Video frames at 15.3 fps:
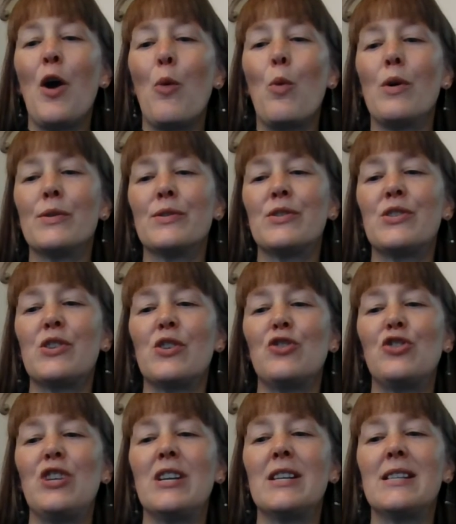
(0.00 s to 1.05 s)
Once
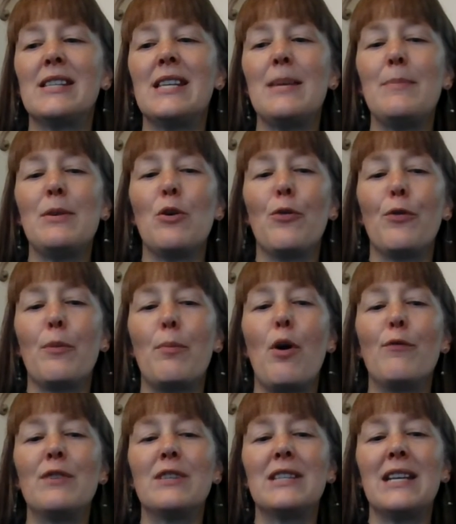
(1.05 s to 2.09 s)
she could see beyond the
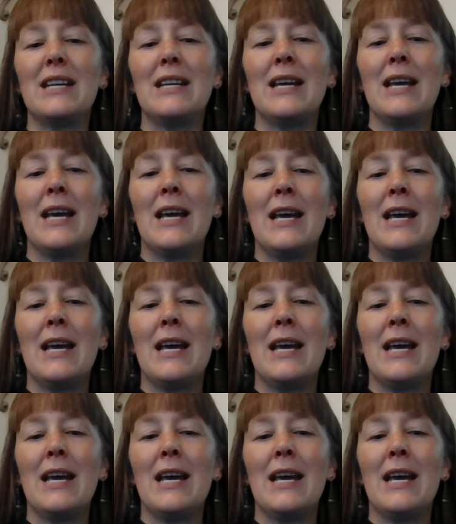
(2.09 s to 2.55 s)
poverty,